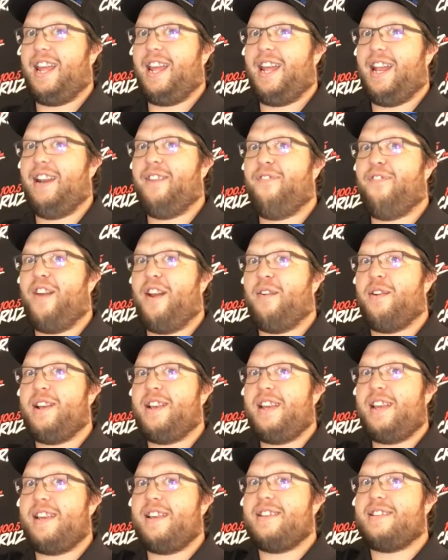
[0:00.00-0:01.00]
in a
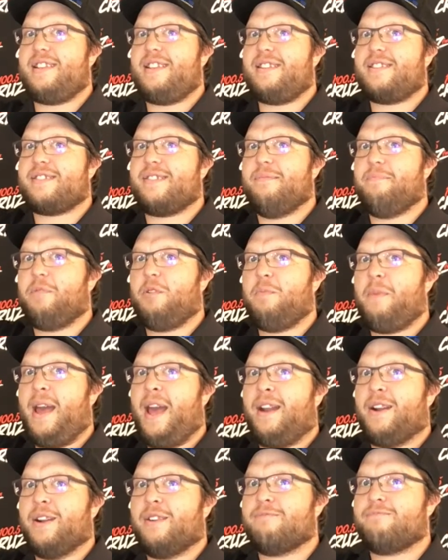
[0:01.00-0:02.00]
very easy, simple
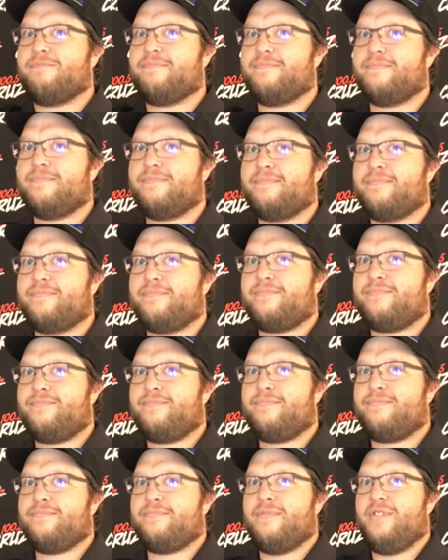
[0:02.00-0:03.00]
manner.
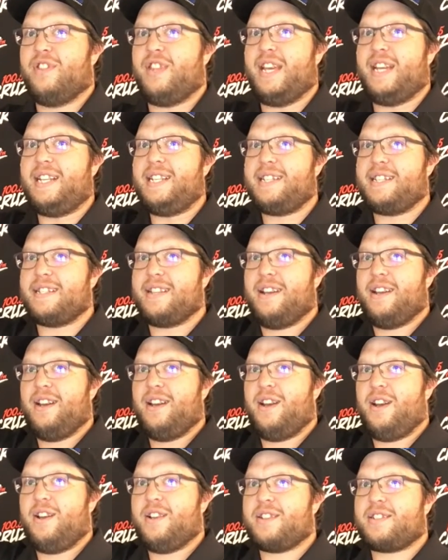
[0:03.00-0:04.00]
This
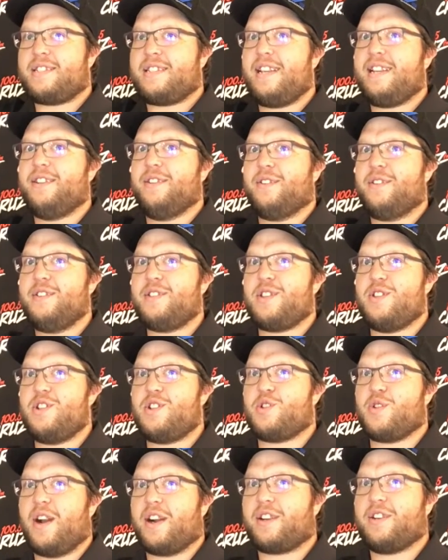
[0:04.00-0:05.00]
signals to the
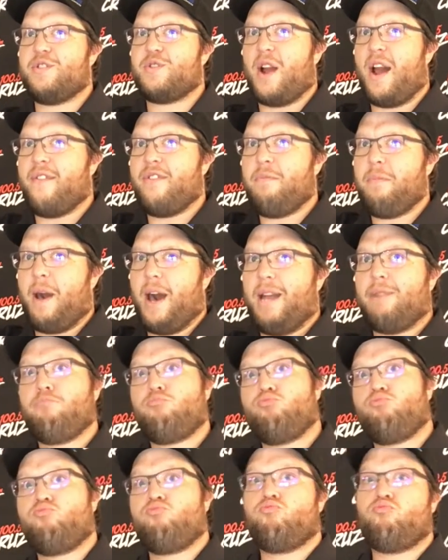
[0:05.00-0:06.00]
trucker driving by,
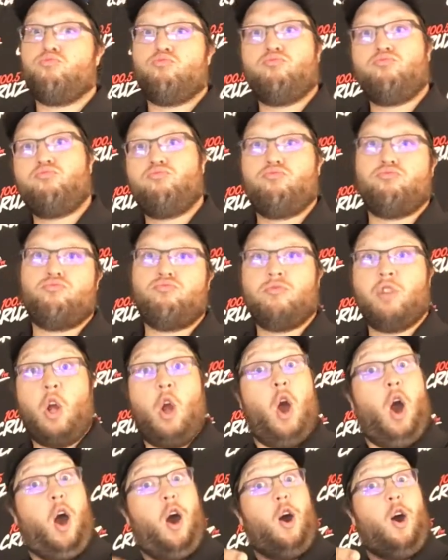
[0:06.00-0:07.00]

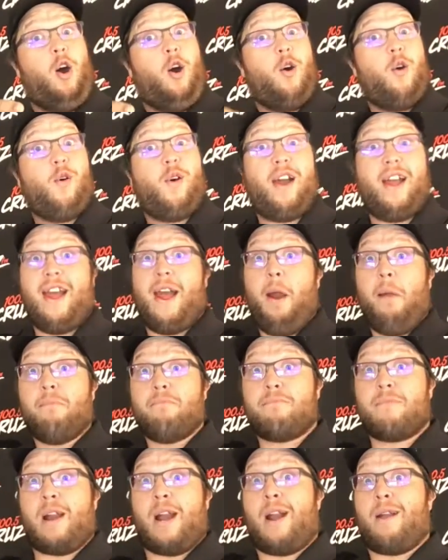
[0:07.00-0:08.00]
oh,
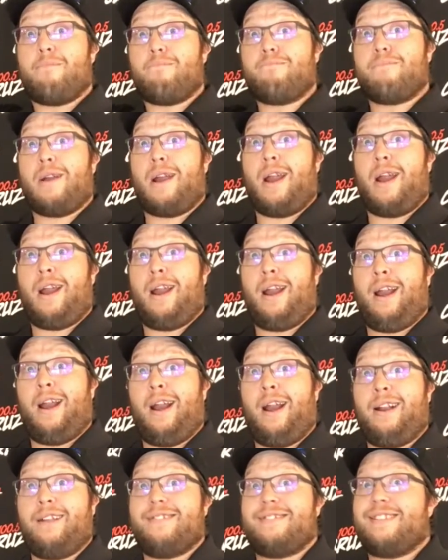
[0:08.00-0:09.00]
meh,
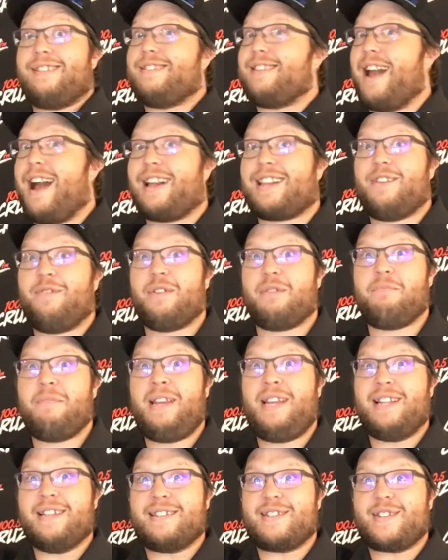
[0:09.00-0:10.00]
meh. It's exactly what it
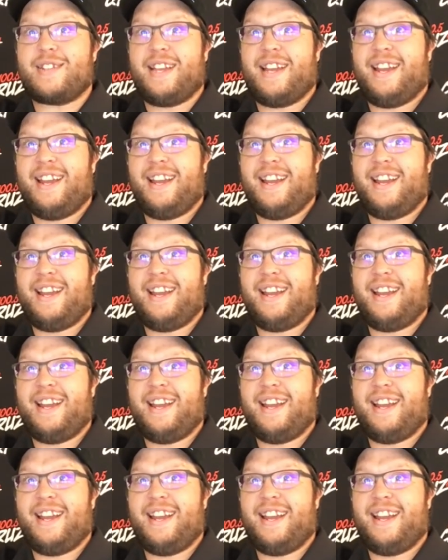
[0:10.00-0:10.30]
means.